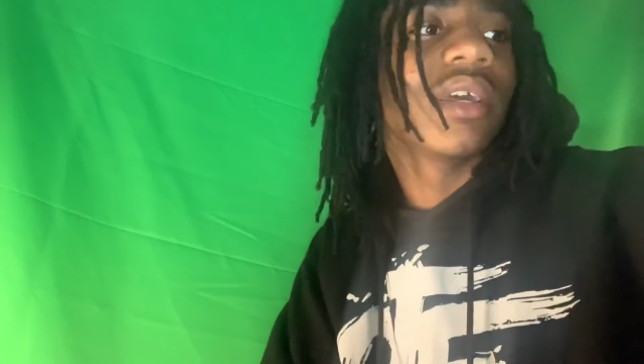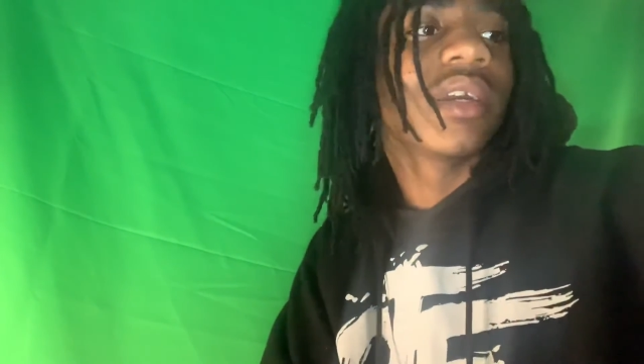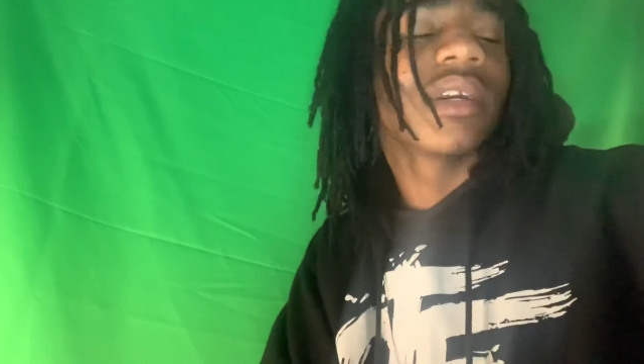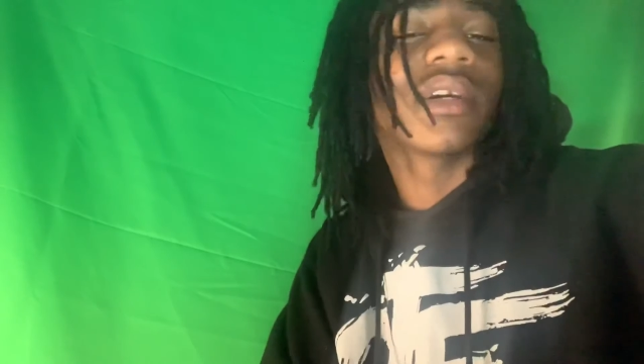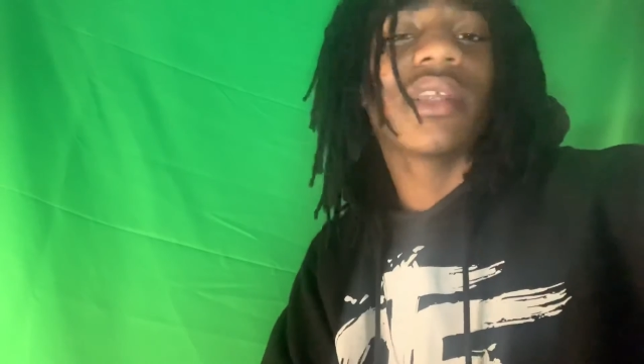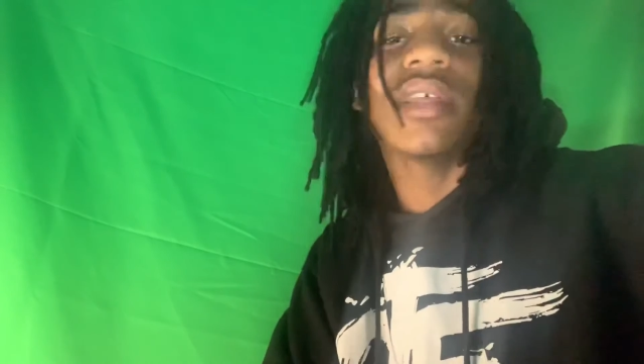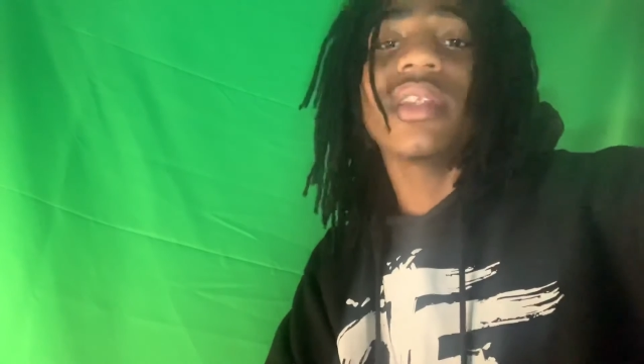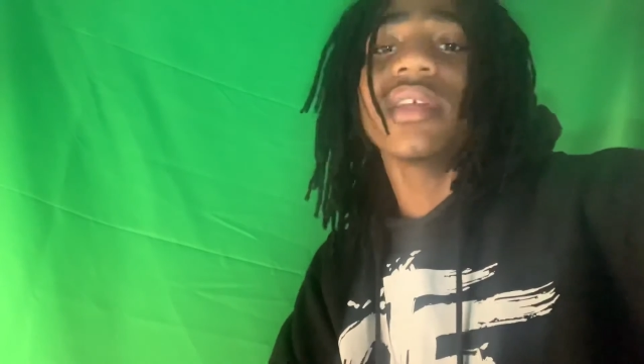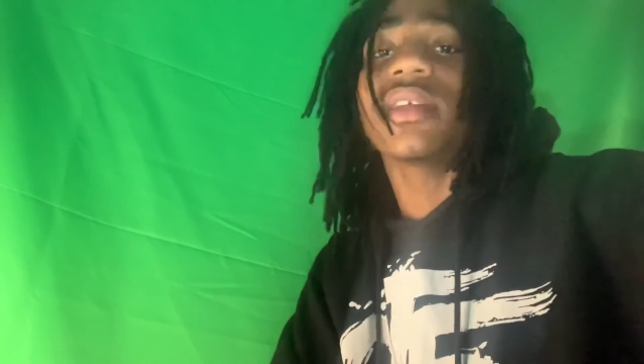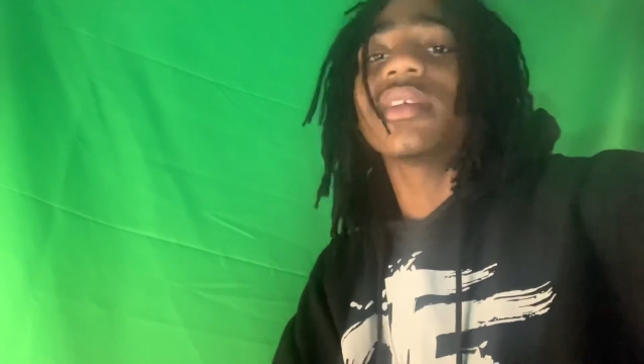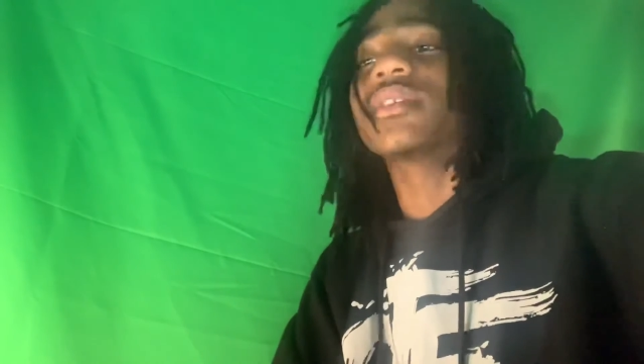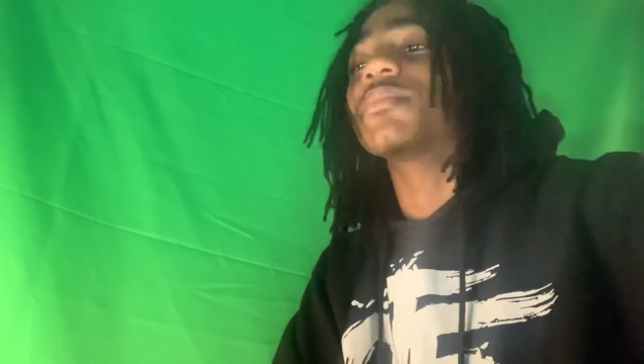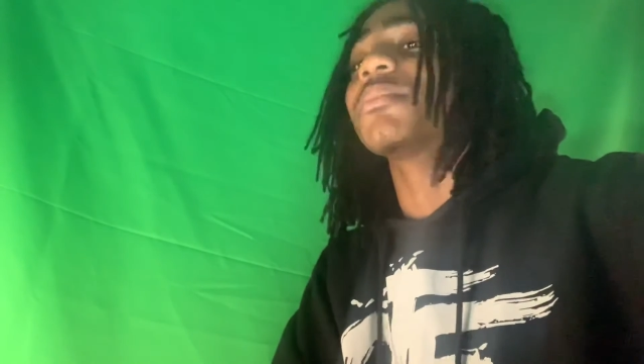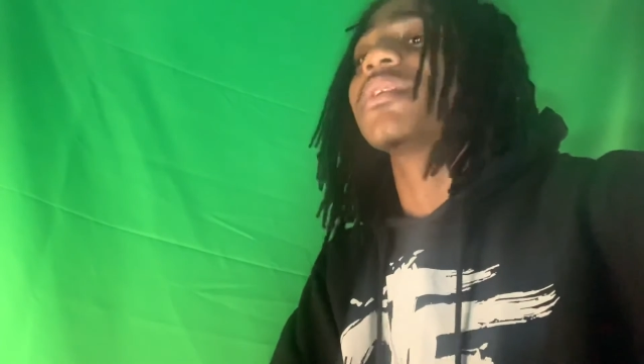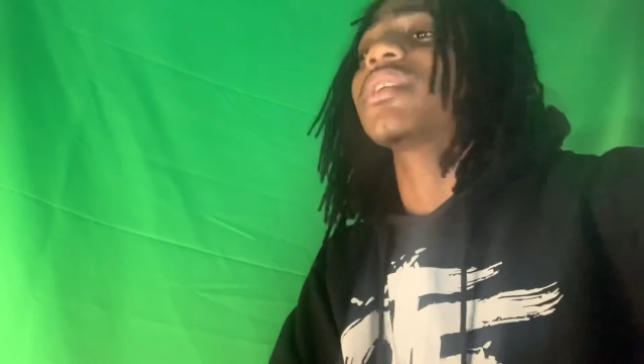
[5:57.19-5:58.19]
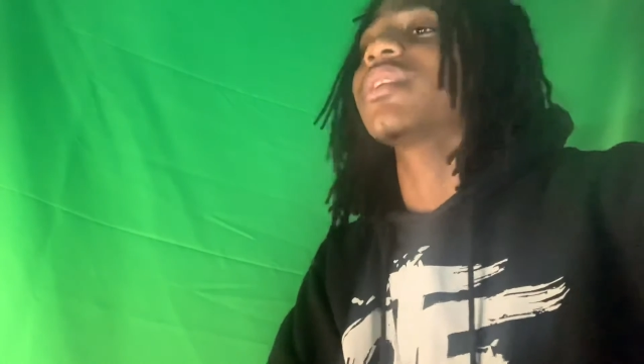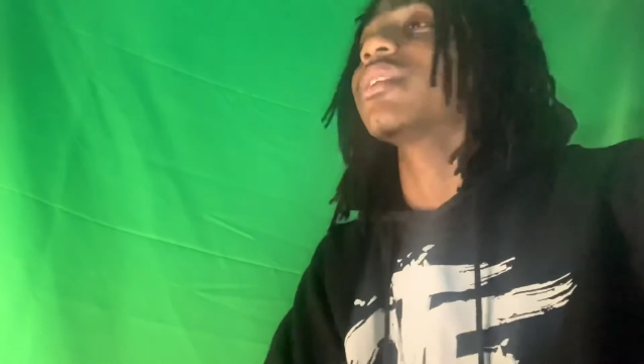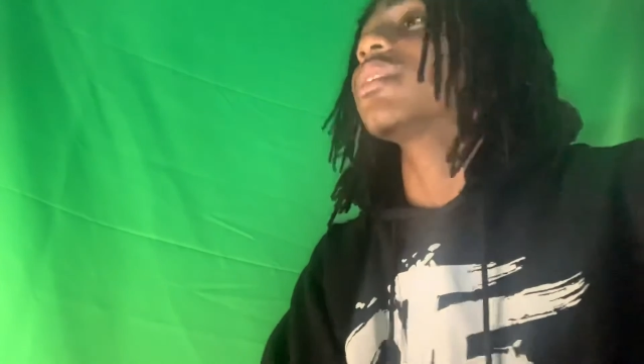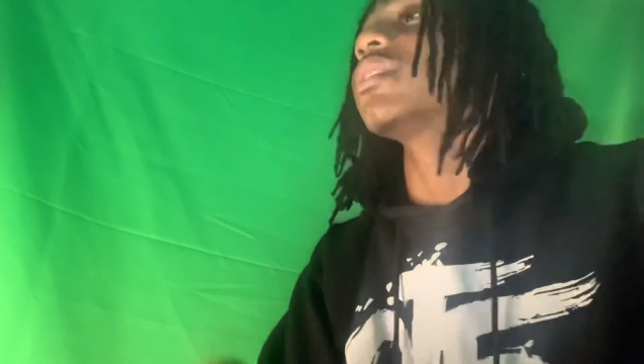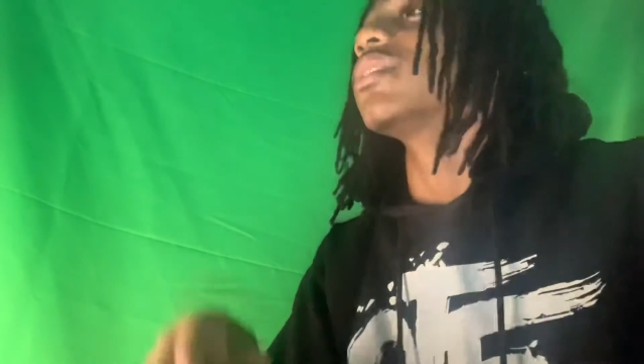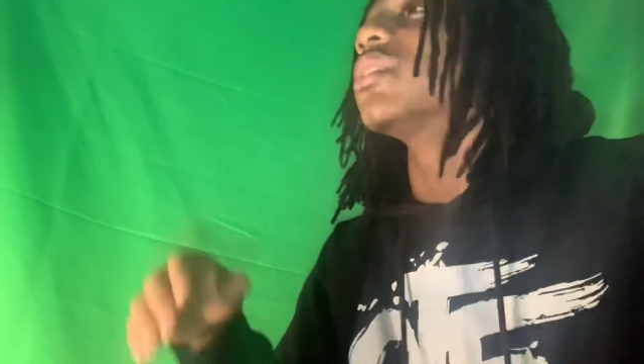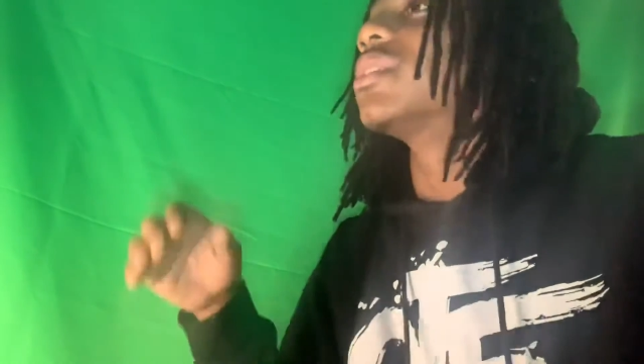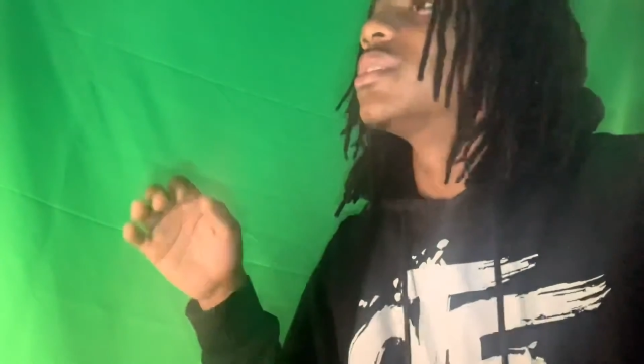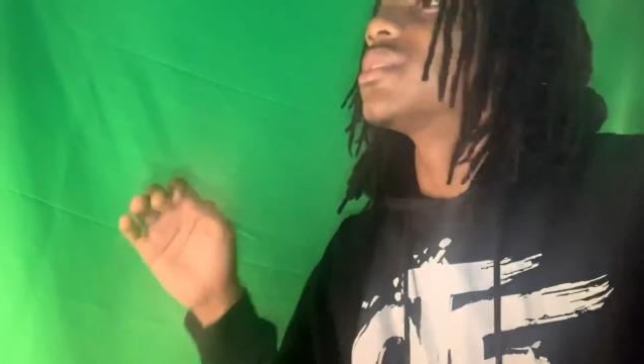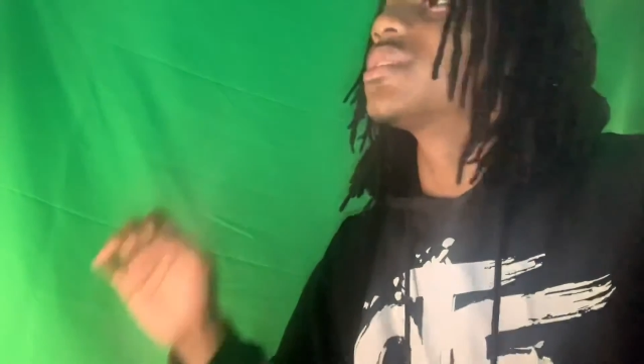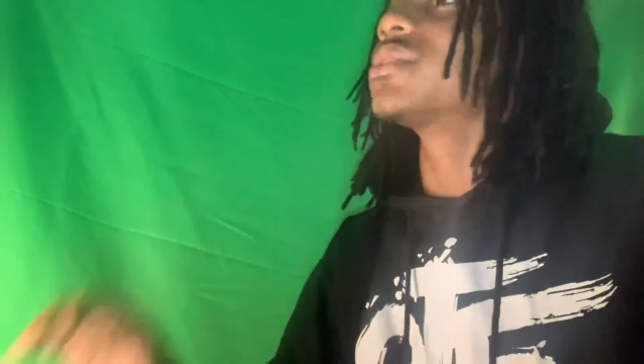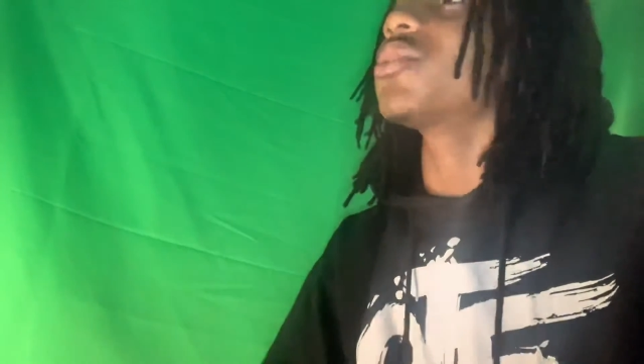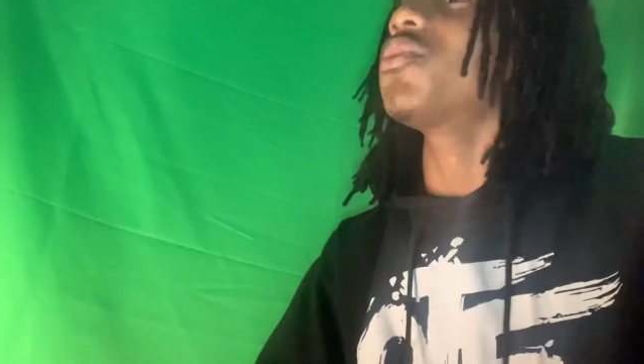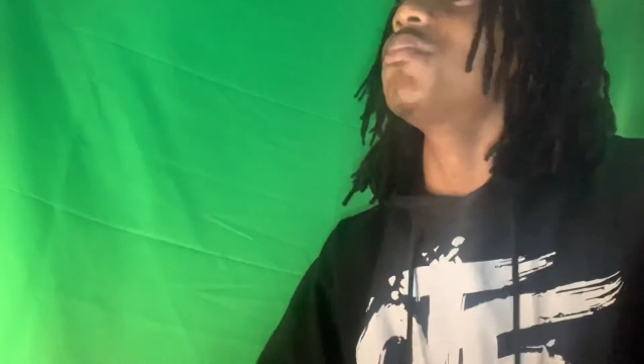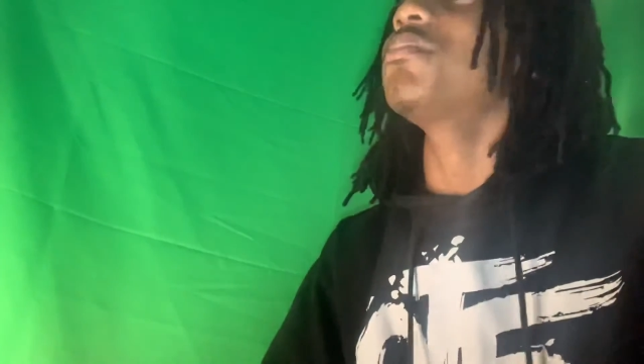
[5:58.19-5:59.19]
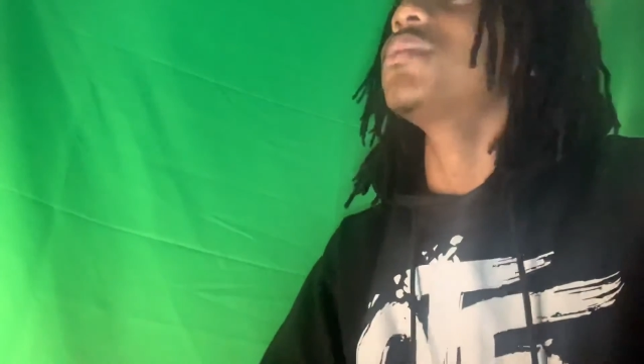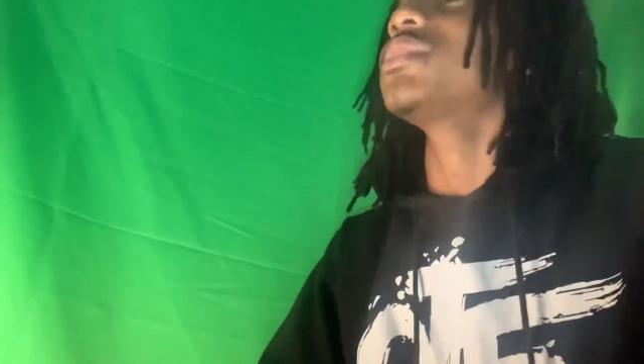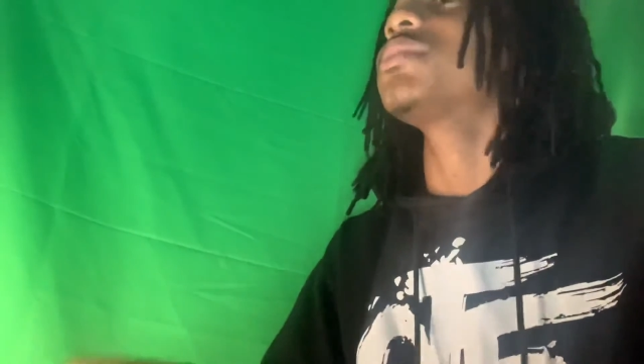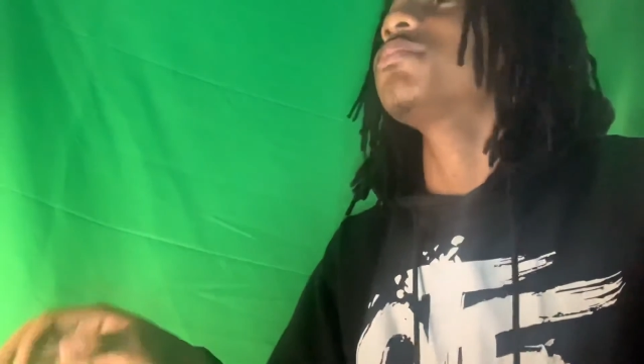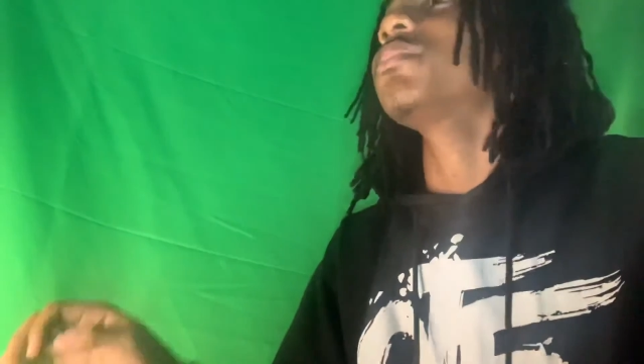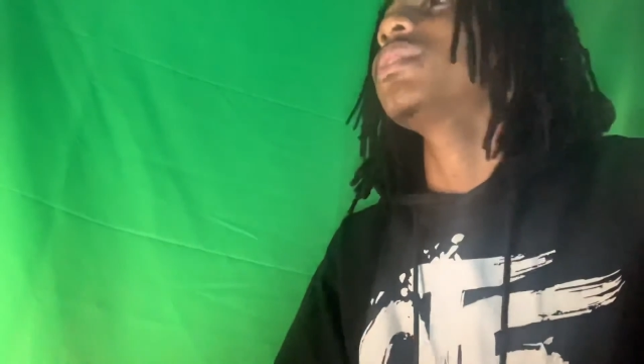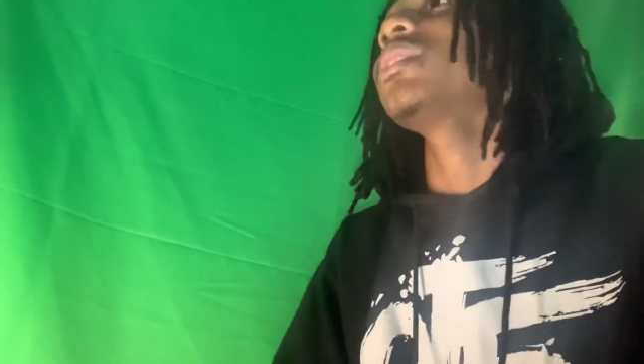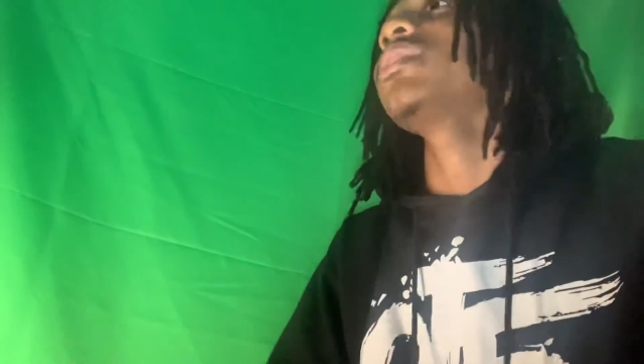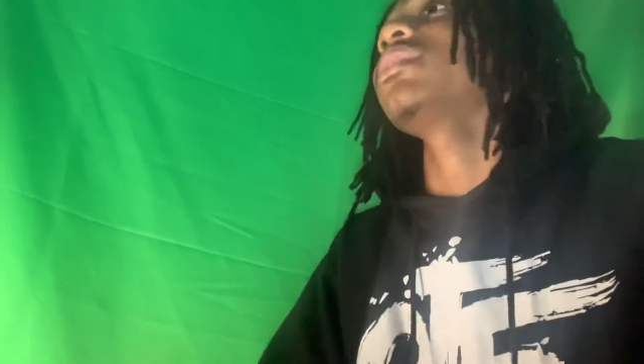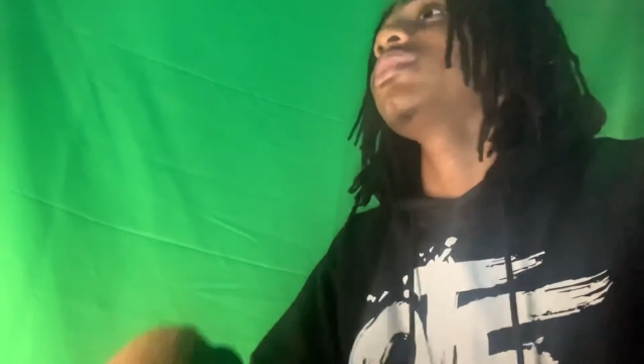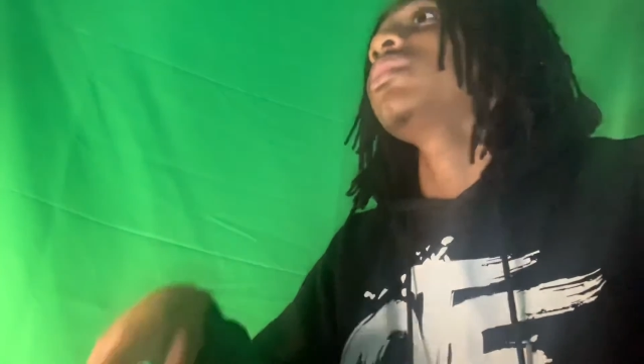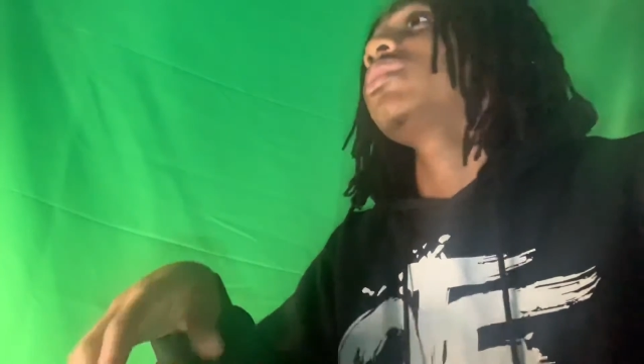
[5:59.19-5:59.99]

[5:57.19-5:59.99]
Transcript: Cause that nigga is making so much money.